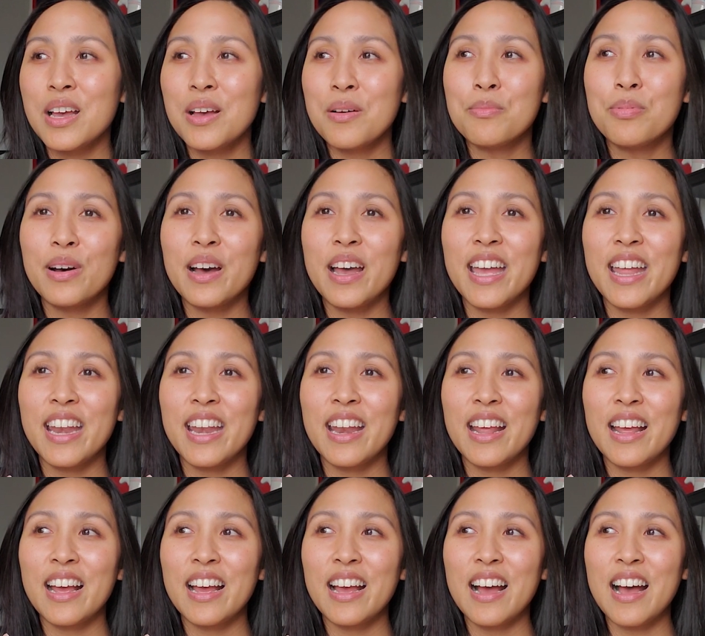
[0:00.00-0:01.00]
but
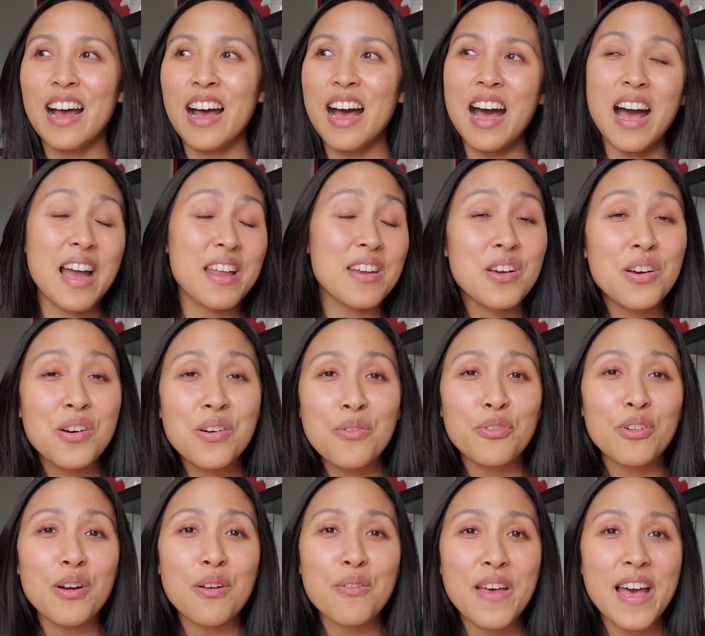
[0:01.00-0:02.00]
I know
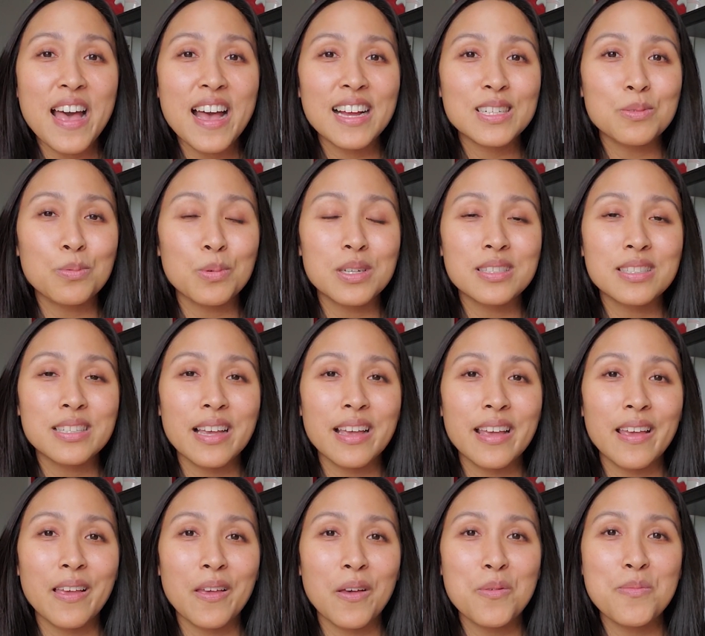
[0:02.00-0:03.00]
for a fact, once I
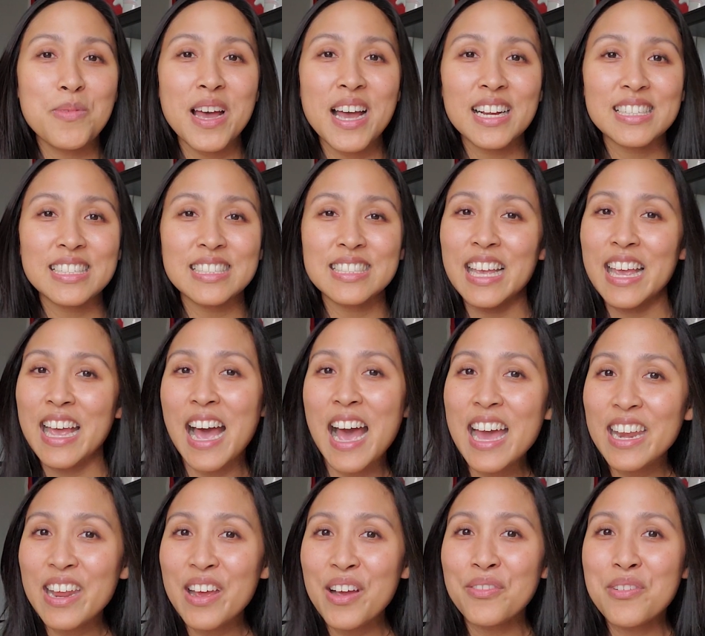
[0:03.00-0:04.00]
go back to say hi
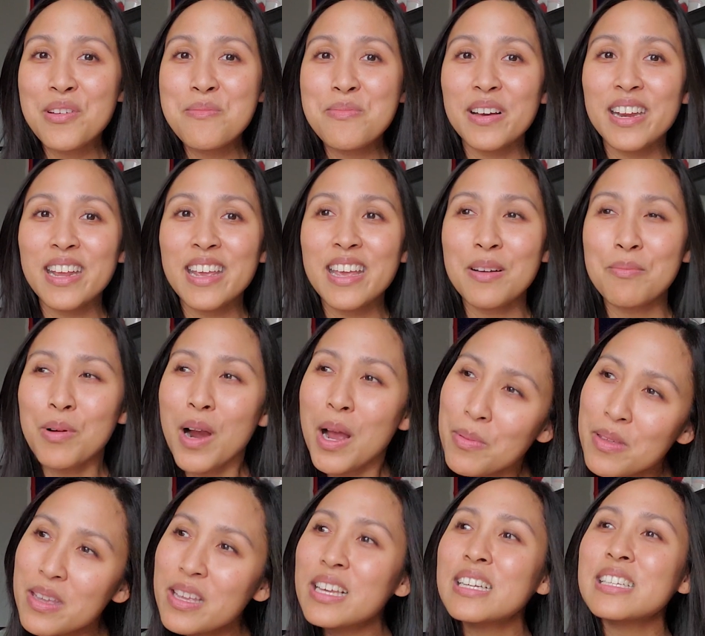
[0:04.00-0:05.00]
to everybody, I'm
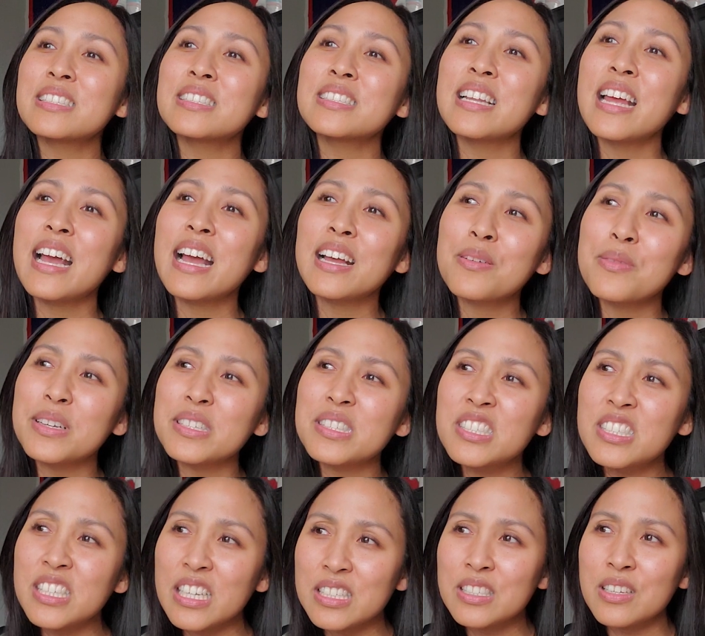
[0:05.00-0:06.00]
probably gonna snag about
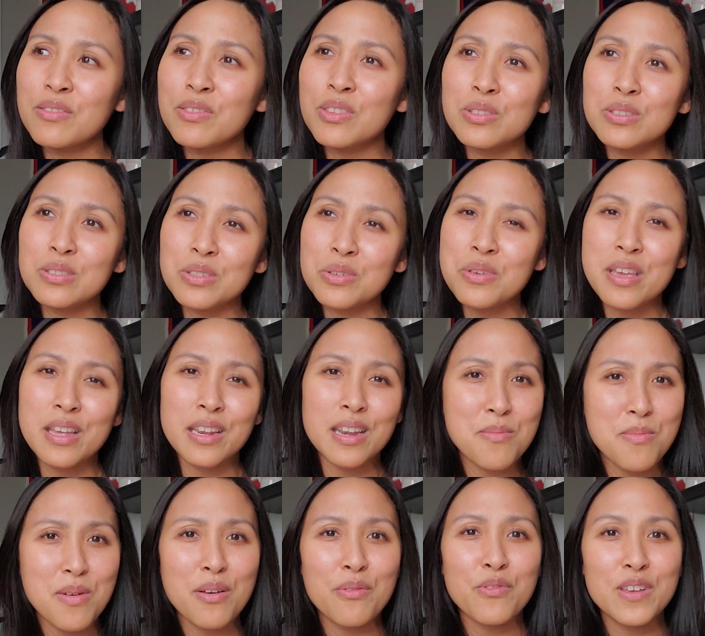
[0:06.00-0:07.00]
six of those zucchini
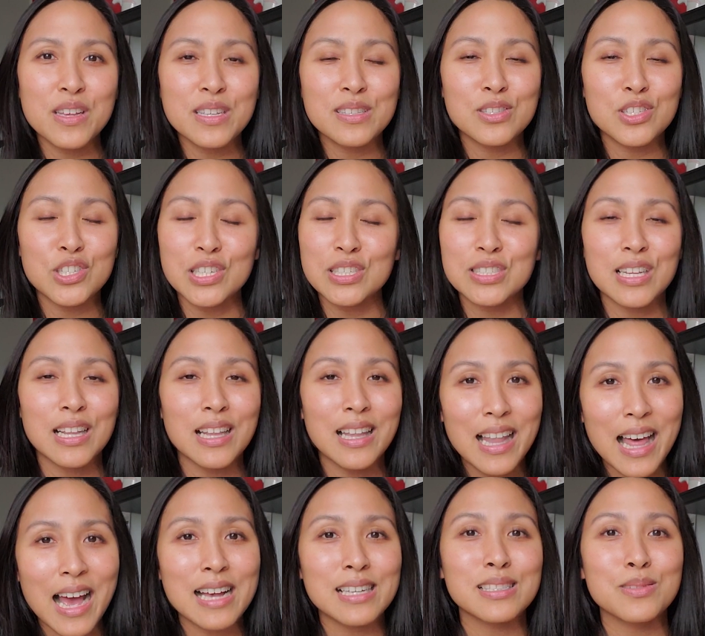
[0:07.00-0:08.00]
muffins just to
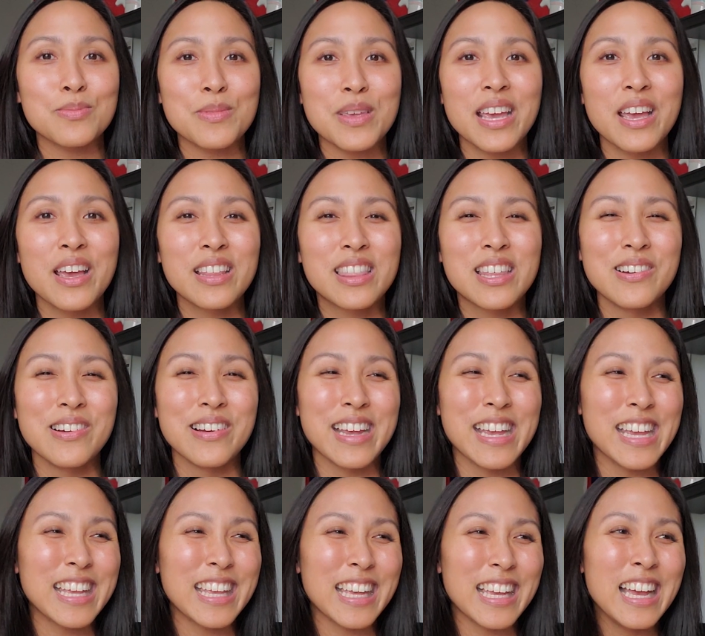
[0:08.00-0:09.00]
last me the
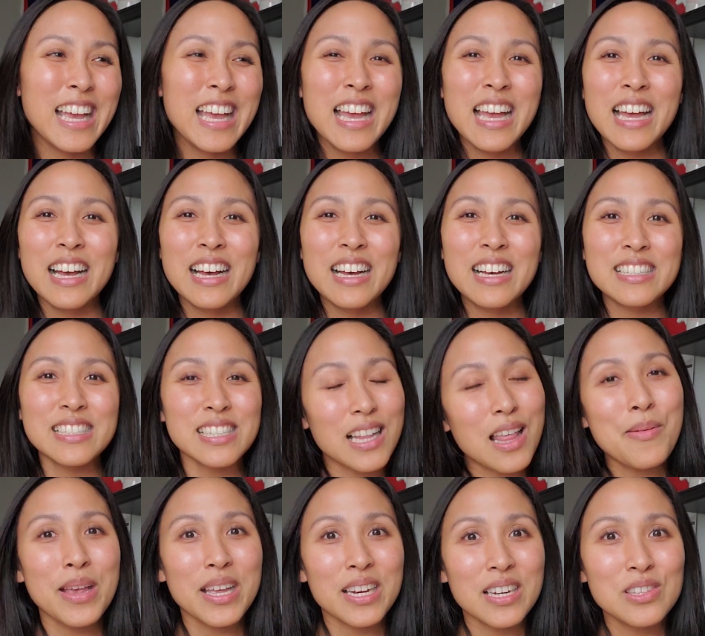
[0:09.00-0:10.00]
week uh, until I
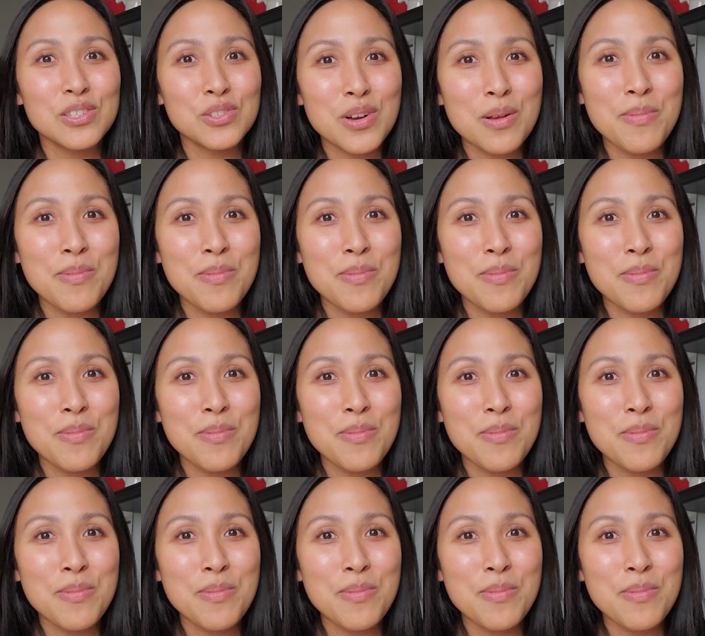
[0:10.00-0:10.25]
make another trip